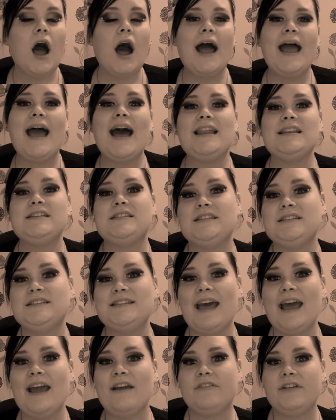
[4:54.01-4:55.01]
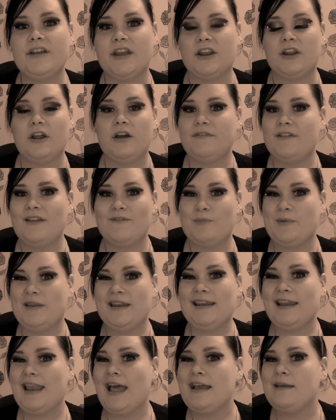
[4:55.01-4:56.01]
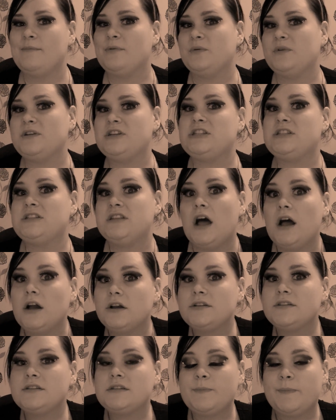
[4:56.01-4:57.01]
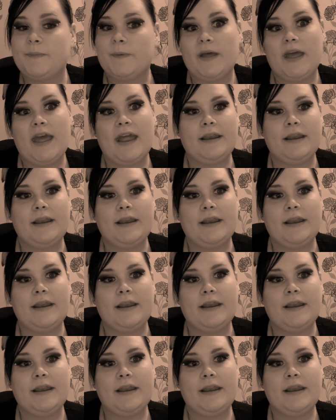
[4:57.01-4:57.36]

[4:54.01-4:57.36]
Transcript: I had a cesarean. I've never been in labour, which sucks. But